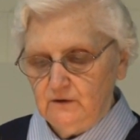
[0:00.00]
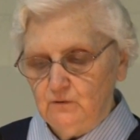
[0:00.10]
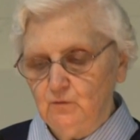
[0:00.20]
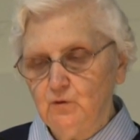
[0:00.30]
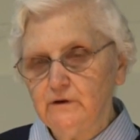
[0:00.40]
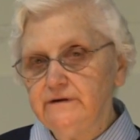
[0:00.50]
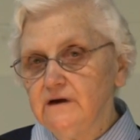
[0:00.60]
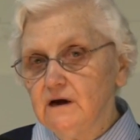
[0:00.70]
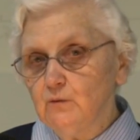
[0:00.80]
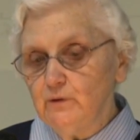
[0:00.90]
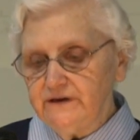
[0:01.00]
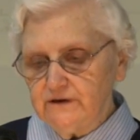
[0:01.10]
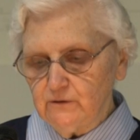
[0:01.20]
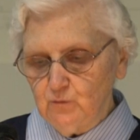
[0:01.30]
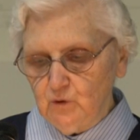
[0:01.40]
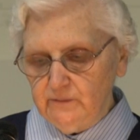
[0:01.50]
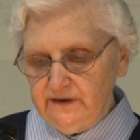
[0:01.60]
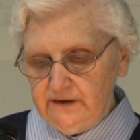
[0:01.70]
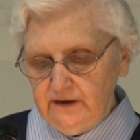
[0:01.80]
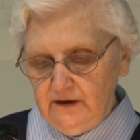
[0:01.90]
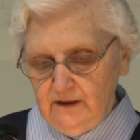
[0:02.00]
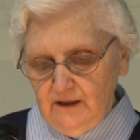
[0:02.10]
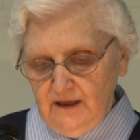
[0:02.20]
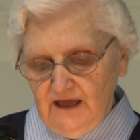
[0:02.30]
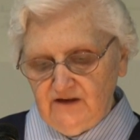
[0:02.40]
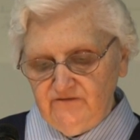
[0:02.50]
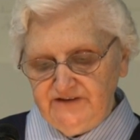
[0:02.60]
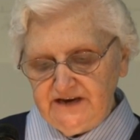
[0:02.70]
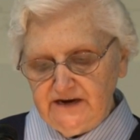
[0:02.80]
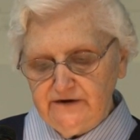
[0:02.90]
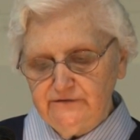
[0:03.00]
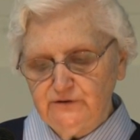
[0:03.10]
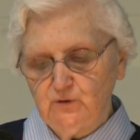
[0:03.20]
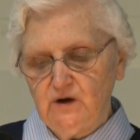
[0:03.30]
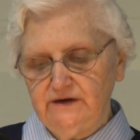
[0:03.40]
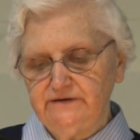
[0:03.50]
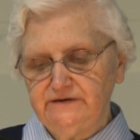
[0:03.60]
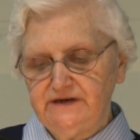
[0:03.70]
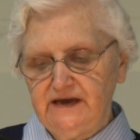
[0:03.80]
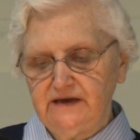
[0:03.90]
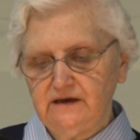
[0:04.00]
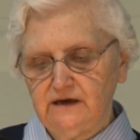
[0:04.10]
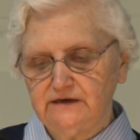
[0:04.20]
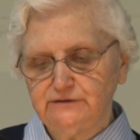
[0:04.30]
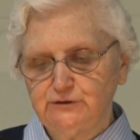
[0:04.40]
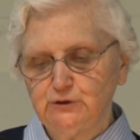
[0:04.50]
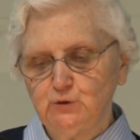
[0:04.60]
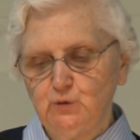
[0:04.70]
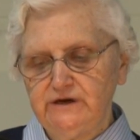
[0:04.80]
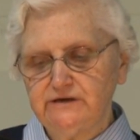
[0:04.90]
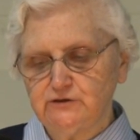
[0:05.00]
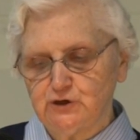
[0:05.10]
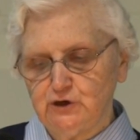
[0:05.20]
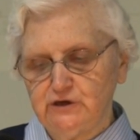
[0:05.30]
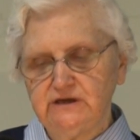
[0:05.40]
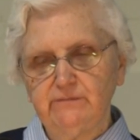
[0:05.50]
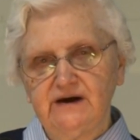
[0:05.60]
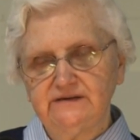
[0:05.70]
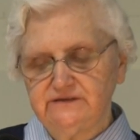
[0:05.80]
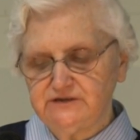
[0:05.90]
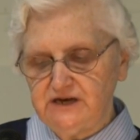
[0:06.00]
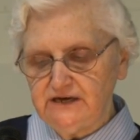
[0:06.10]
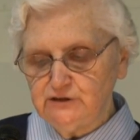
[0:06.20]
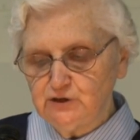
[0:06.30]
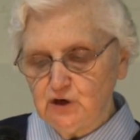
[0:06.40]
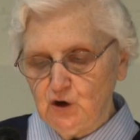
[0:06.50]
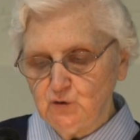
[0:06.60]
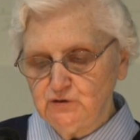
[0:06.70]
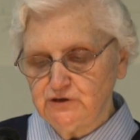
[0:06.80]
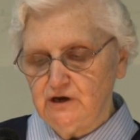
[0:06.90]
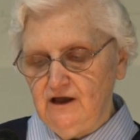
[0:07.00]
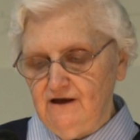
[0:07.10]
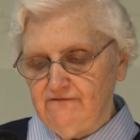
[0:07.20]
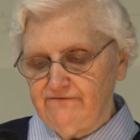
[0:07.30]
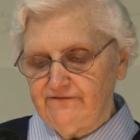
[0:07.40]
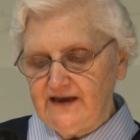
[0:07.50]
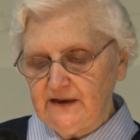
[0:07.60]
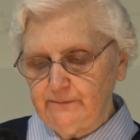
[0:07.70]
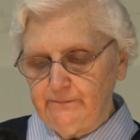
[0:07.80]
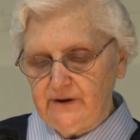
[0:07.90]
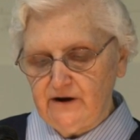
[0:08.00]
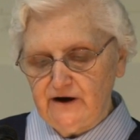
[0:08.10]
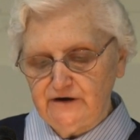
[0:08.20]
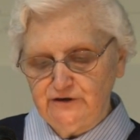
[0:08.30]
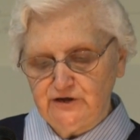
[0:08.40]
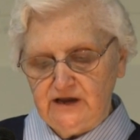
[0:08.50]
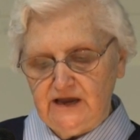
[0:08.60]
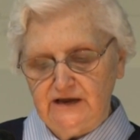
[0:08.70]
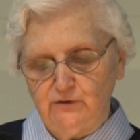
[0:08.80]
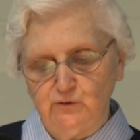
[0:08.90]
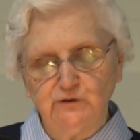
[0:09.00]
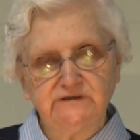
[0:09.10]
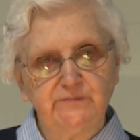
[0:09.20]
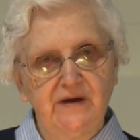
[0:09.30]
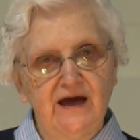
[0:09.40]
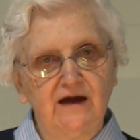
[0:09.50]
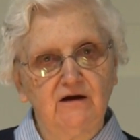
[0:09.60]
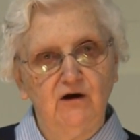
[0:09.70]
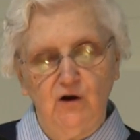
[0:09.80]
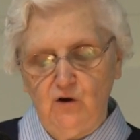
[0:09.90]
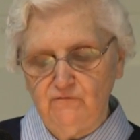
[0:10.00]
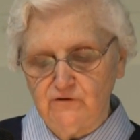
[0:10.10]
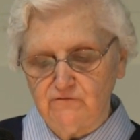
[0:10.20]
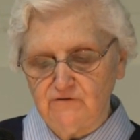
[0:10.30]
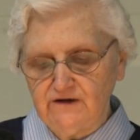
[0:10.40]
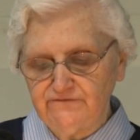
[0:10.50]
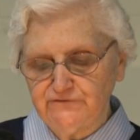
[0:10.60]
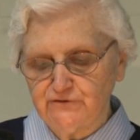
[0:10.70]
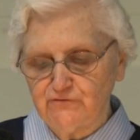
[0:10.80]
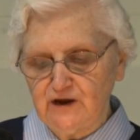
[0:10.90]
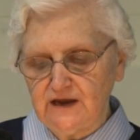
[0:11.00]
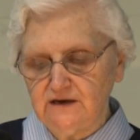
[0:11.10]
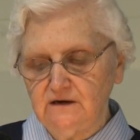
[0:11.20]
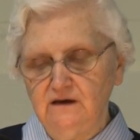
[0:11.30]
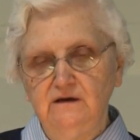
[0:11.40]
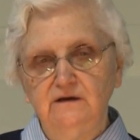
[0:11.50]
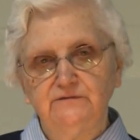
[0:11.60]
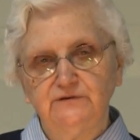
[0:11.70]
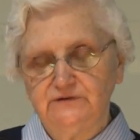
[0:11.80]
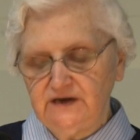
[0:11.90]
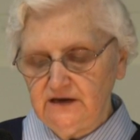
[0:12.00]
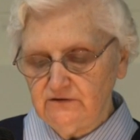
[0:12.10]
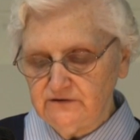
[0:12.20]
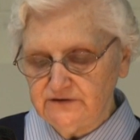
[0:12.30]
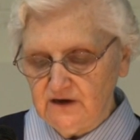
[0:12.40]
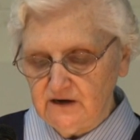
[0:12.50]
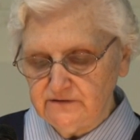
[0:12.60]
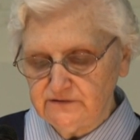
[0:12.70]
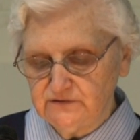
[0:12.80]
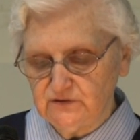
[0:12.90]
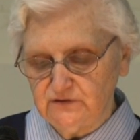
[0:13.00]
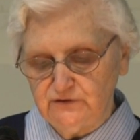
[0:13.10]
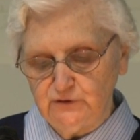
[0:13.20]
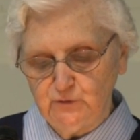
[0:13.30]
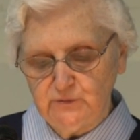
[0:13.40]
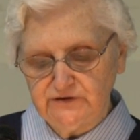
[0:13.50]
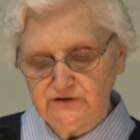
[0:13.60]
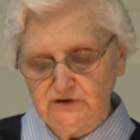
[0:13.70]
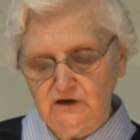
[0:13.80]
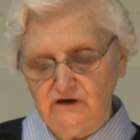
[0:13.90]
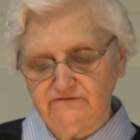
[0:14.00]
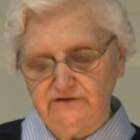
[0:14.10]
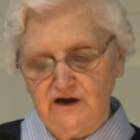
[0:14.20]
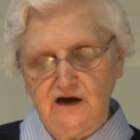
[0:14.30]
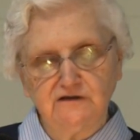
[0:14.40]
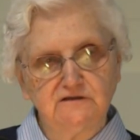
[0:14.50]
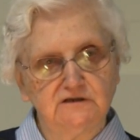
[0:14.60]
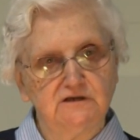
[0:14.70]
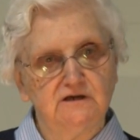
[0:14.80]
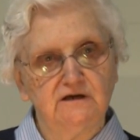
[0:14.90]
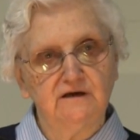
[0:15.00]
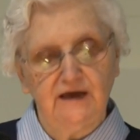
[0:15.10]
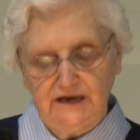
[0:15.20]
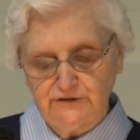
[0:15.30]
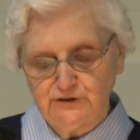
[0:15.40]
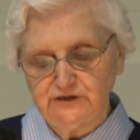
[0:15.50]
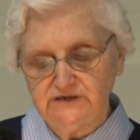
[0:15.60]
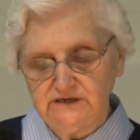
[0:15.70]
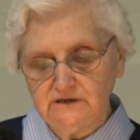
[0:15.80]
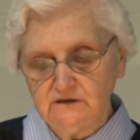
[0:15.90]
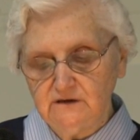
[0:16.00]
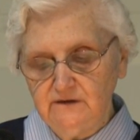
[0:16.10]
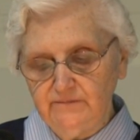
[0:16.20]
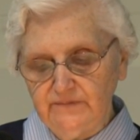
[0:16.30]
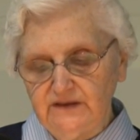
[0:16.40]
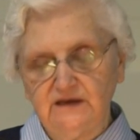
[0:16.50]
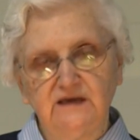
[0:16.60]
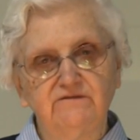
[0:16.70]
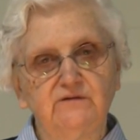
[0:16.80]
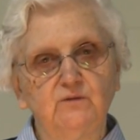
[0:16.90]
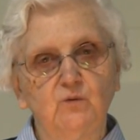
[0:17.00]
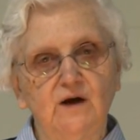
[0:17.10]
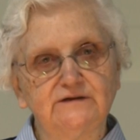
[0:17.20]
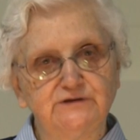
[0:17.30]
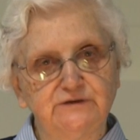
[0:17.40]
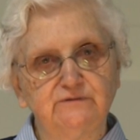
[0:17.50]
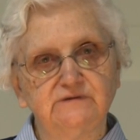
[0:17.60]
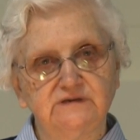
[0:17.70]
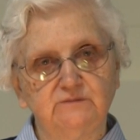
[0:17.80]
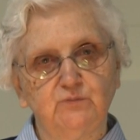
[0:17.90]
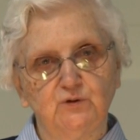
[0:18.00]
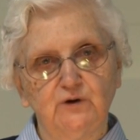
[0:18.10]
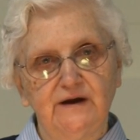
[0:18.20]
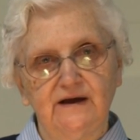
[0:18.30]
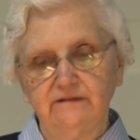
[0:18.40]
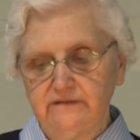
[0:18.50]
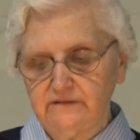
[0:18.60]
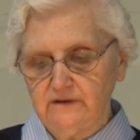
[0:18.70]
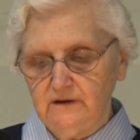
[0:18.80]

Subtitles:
Would a weaker woman have dared to undertake a 2-week journey by stagecoach, flat barge, and horseback over rough terrain to take her daughters to the new mission of Nantes, as she did, even while she was in poor health?